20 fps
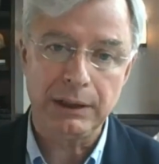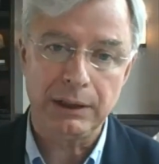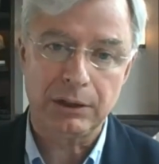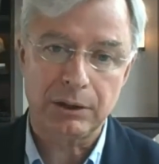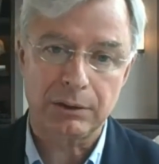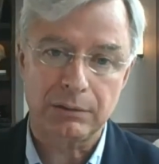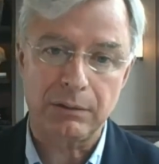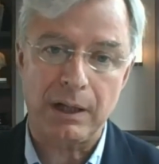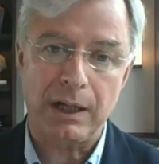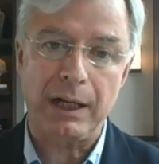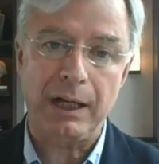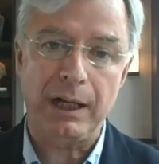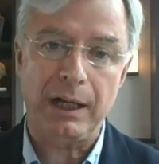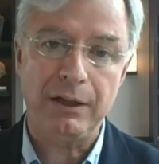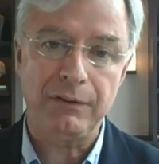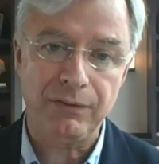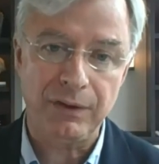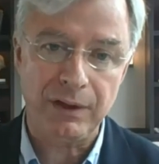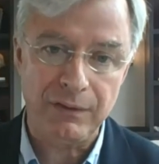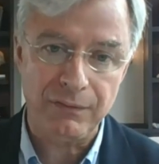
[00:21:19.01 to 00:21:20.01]
and only
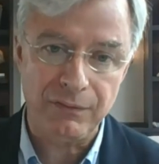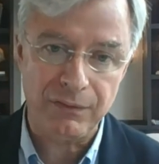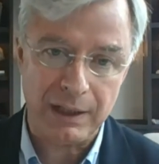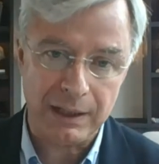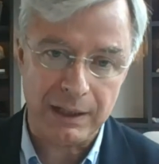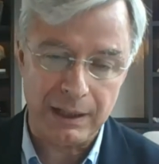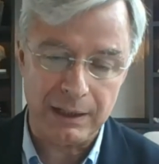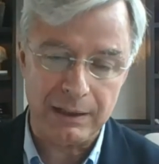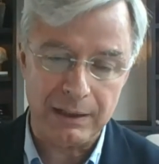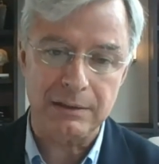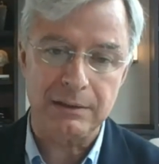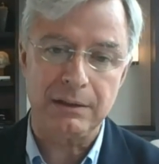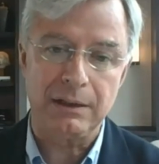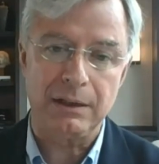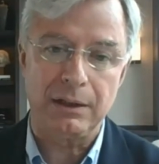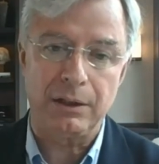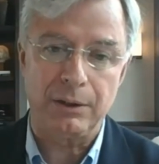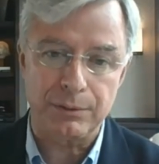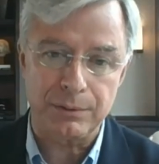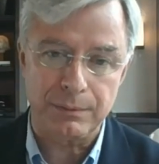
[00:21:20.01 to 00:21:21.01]
thrive if they
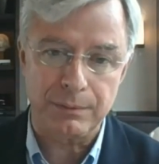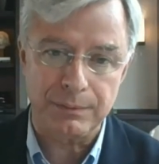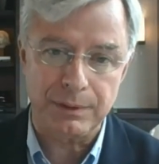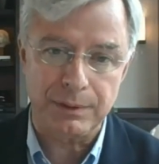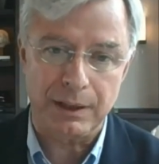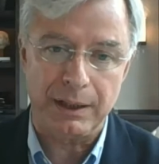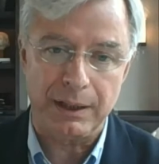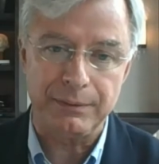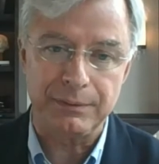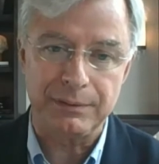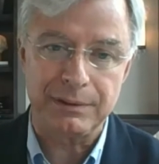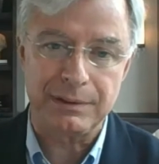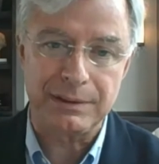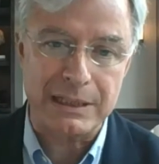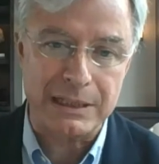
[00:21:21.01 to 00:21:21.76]
can, you know,